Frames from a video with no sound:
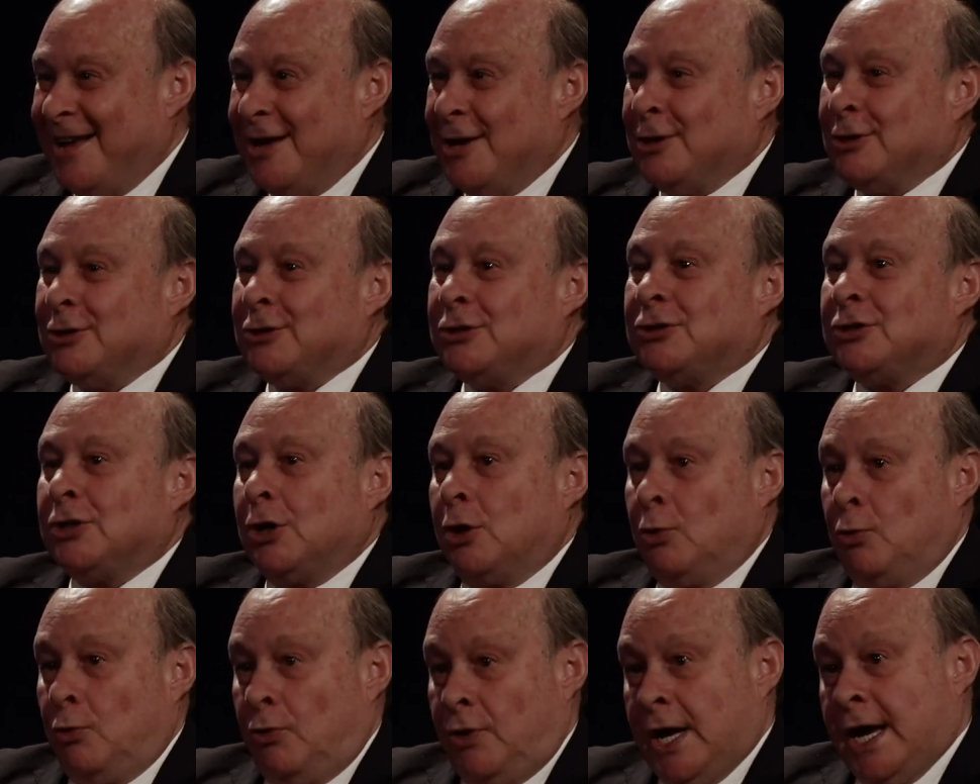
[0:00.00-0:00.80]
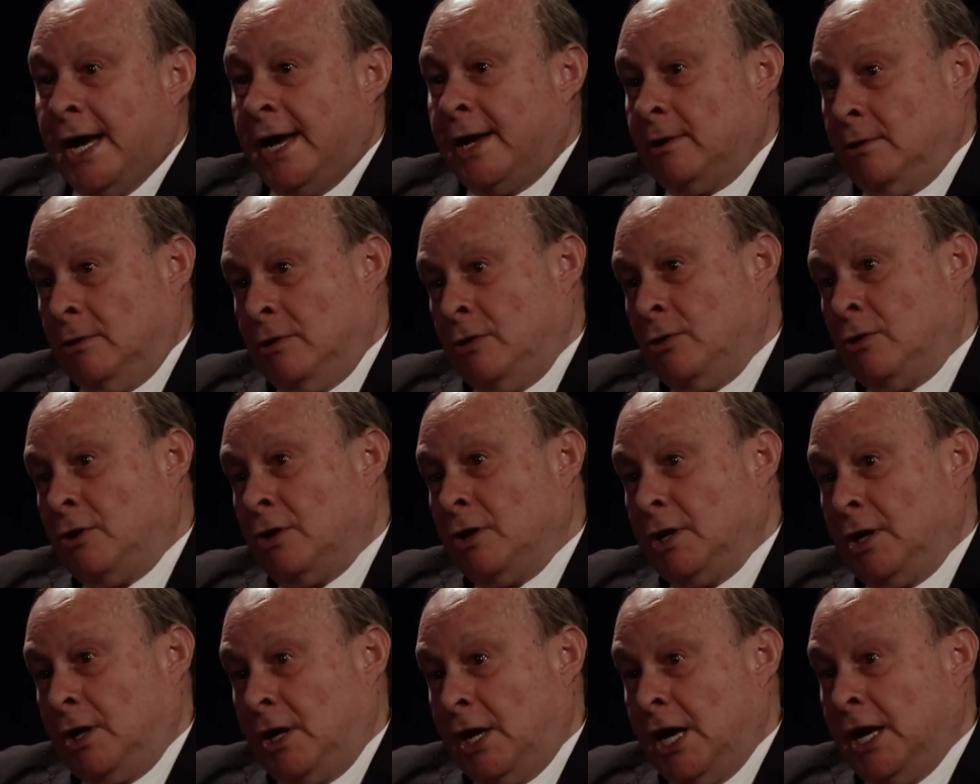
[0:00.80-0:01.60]
so that you
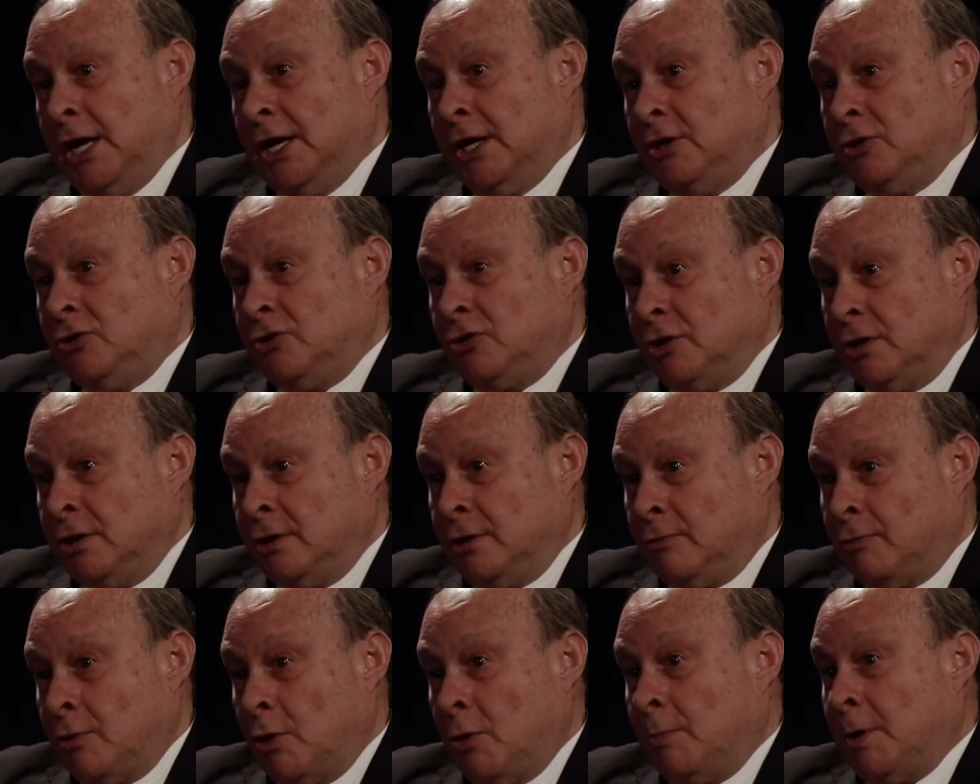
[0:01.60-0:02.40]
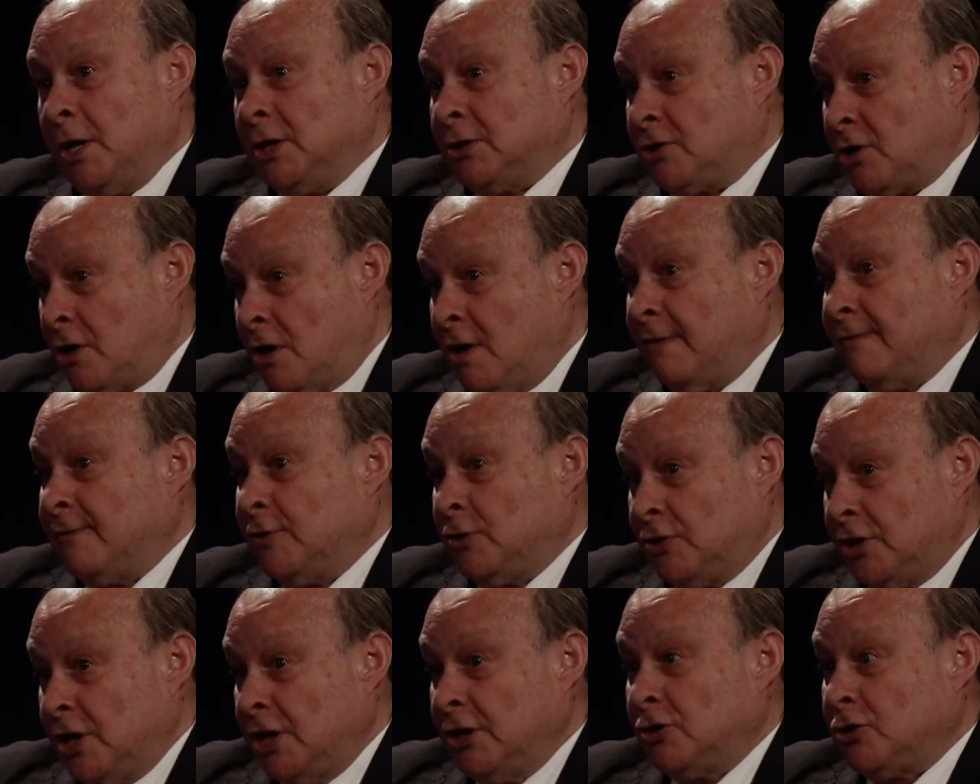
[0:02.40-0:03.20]
can engage in a robust
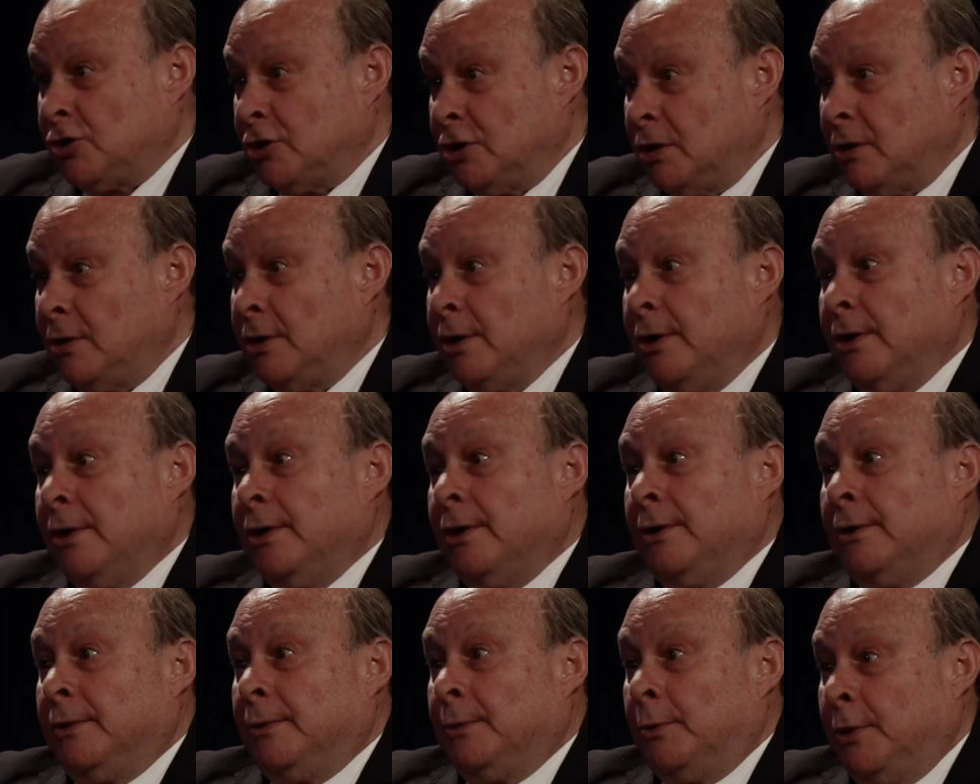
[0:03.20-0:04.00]
conversation sure.